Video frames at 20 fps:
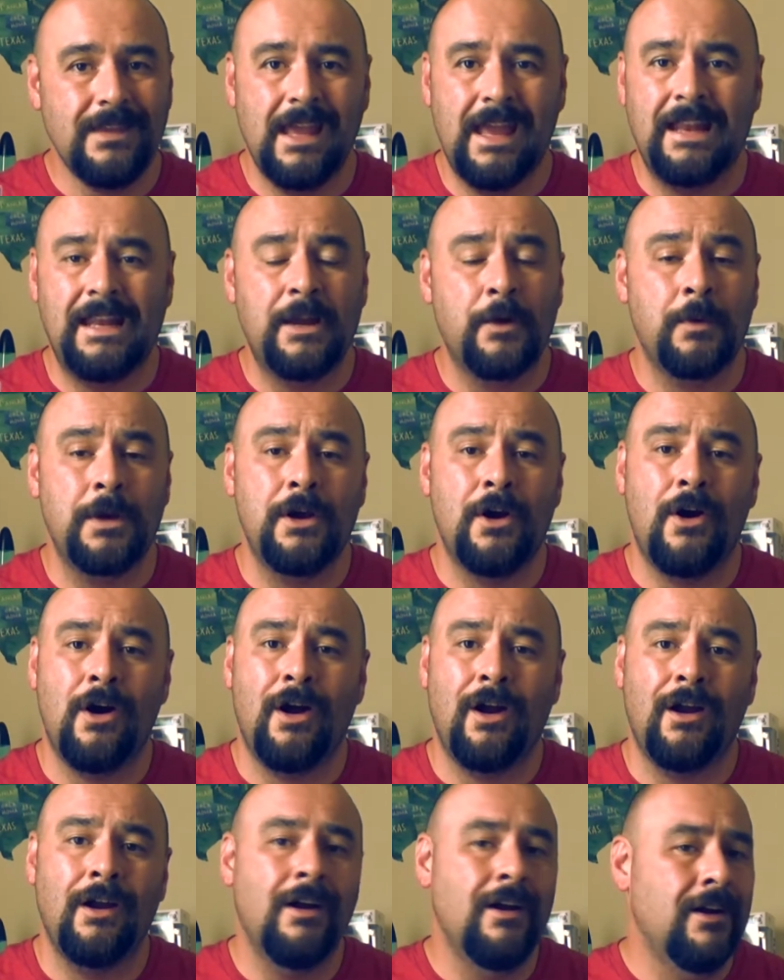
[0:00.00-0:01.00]
And here we
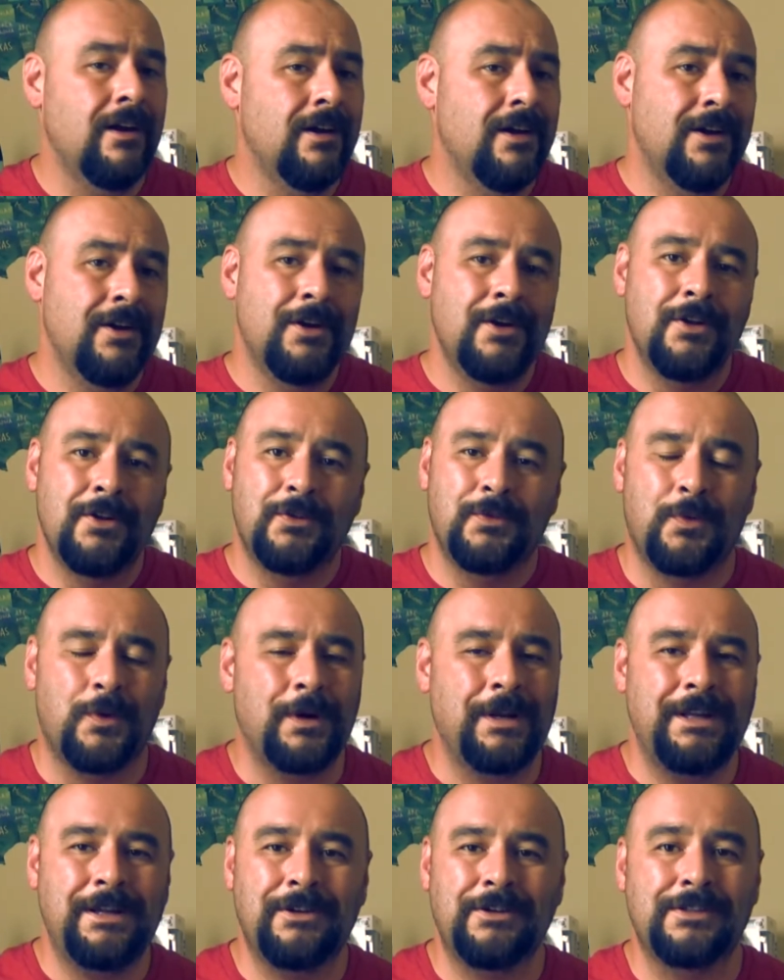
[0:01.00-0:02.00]
are,
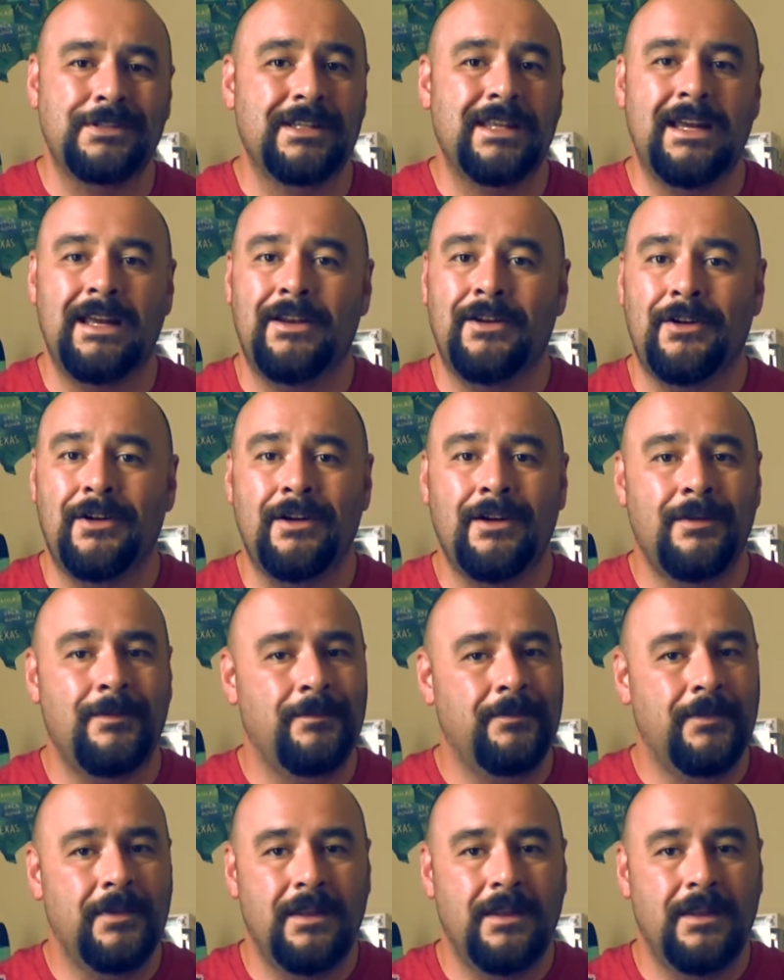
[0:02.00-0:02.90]
20 years later,